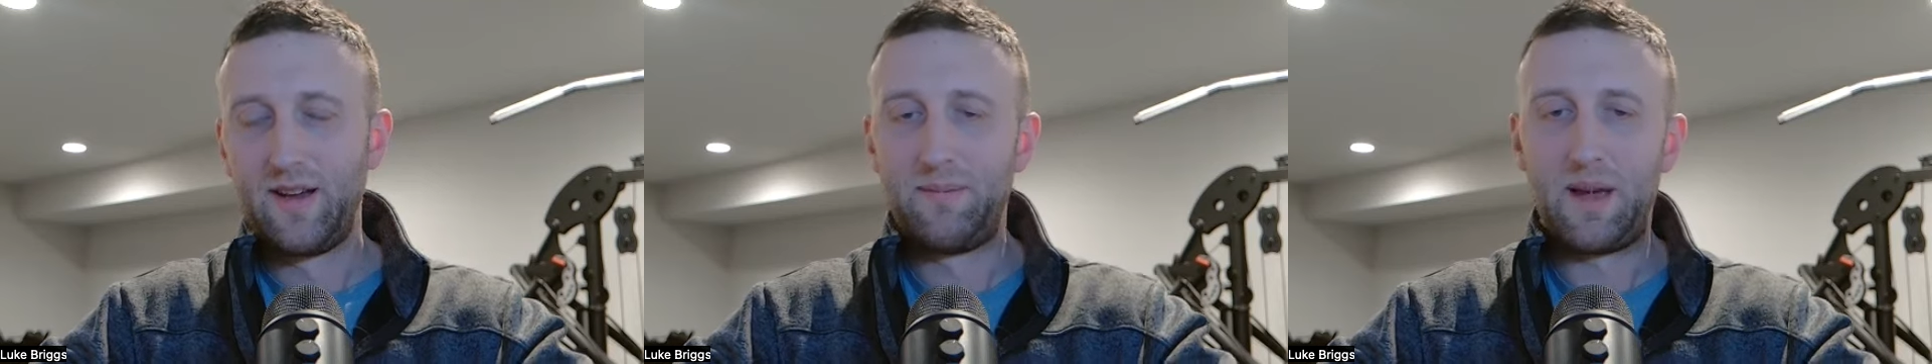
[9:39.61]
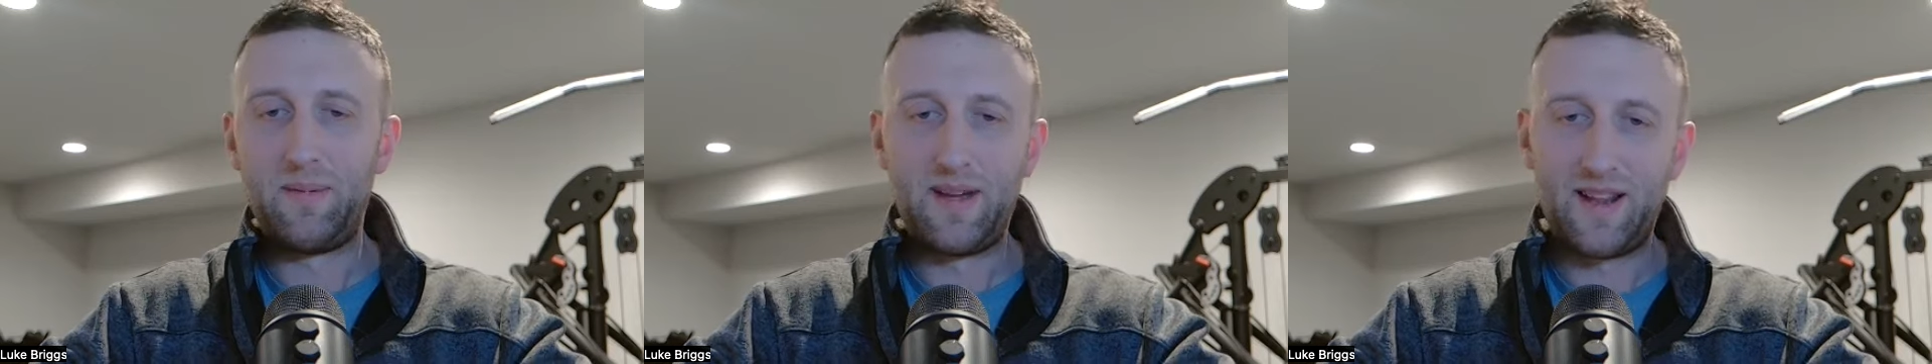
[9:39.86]

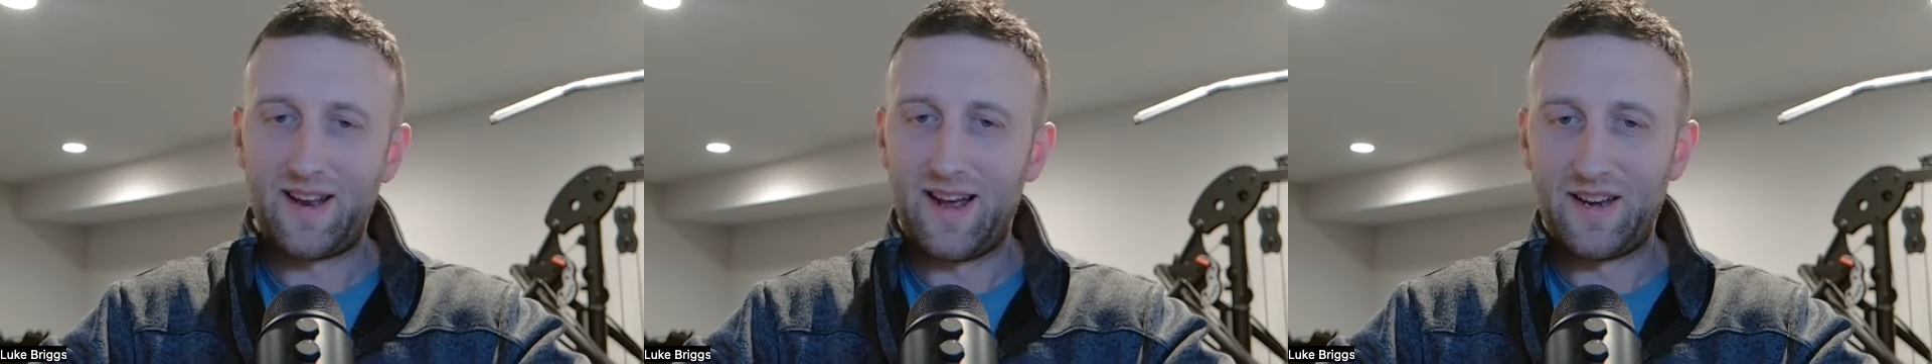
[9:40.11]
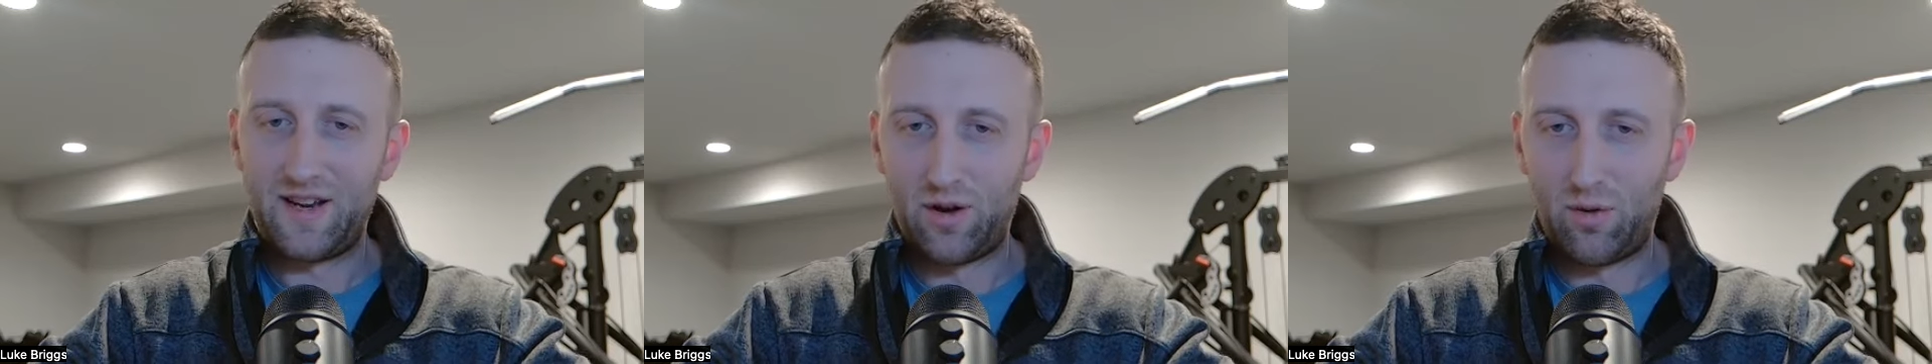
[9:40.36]
Maybe in an
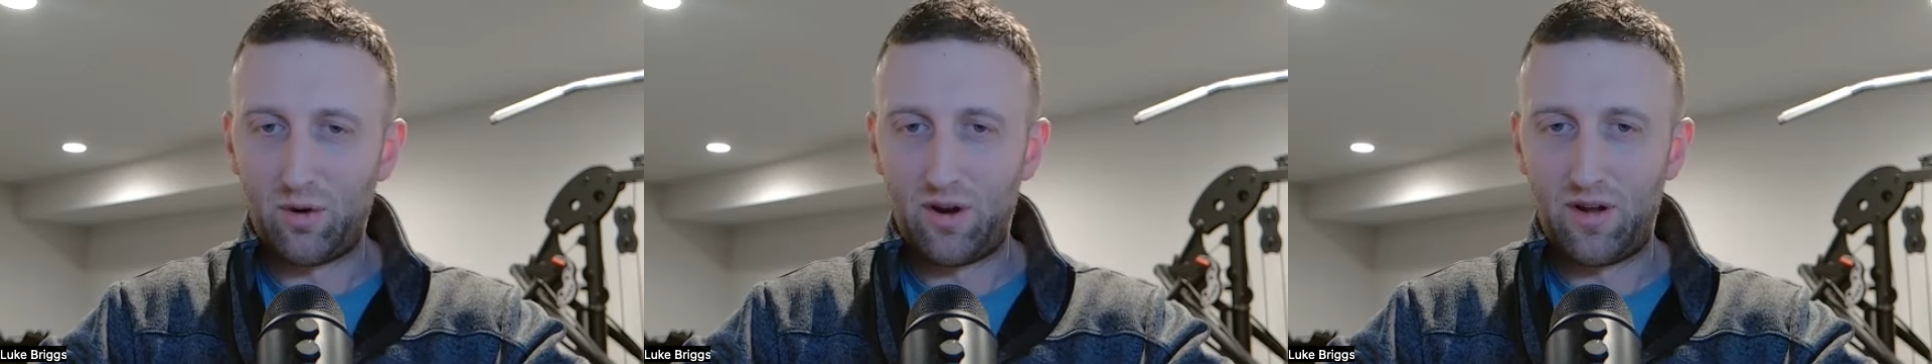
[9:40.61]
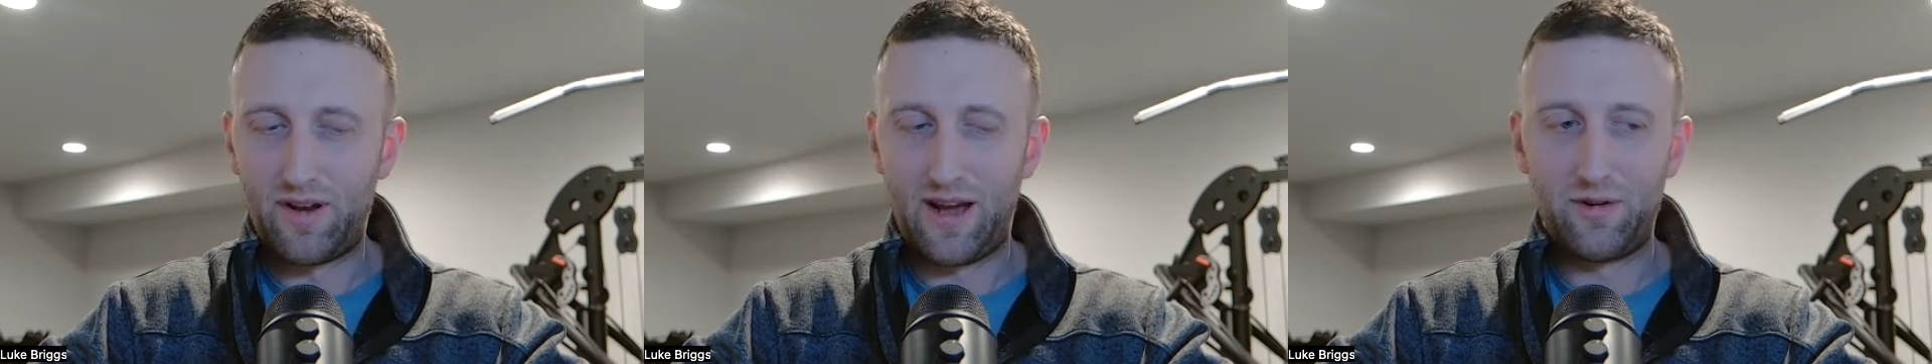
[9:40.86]
ideal
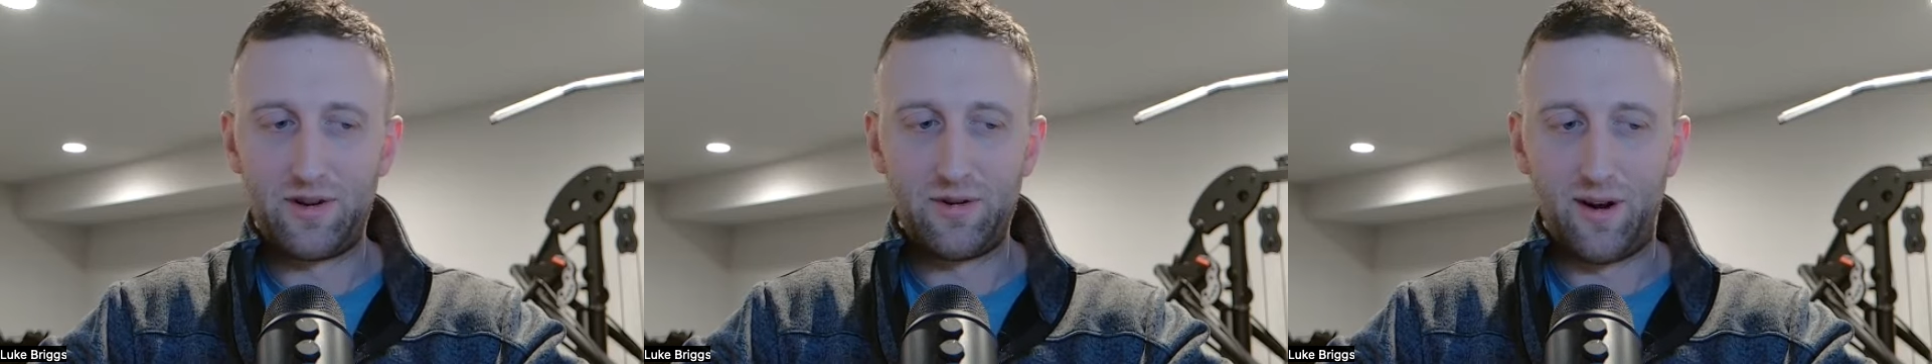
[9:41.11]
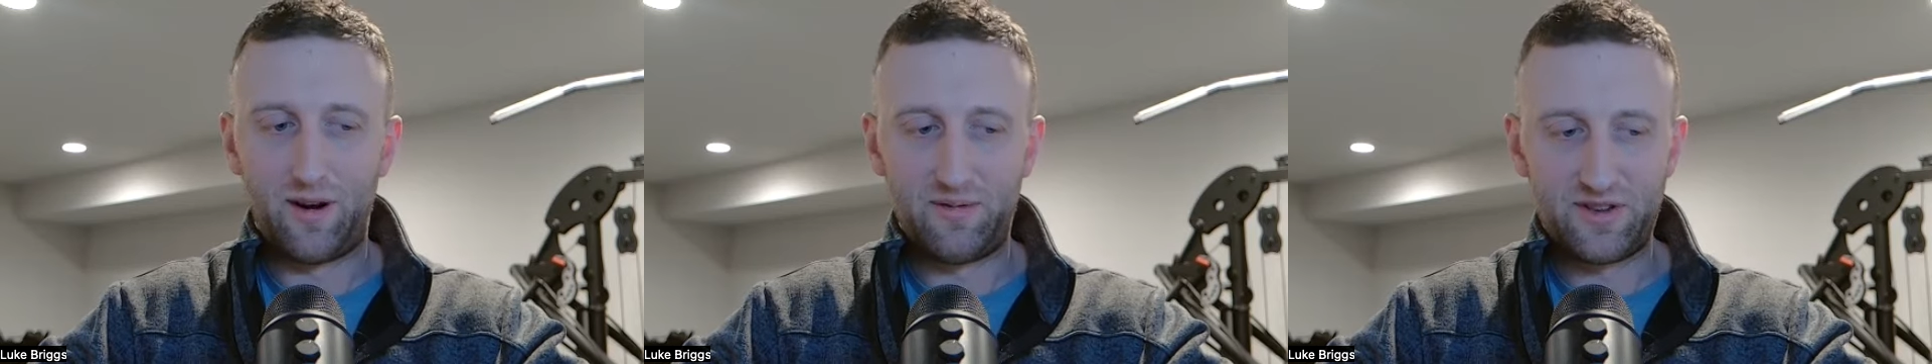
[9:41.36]
world, I would
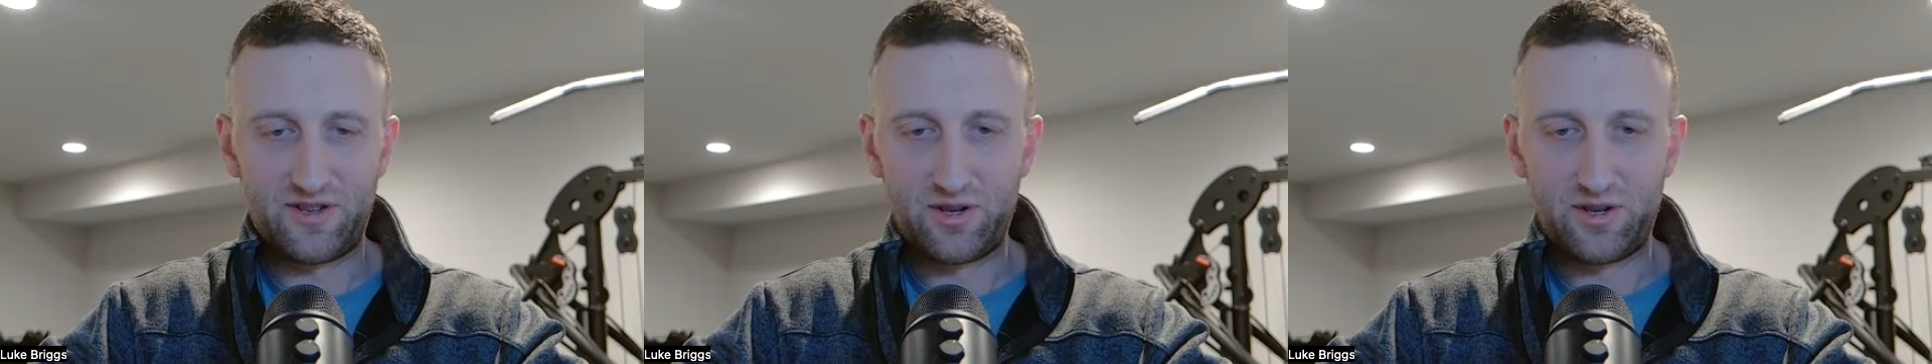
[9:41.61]
do arms and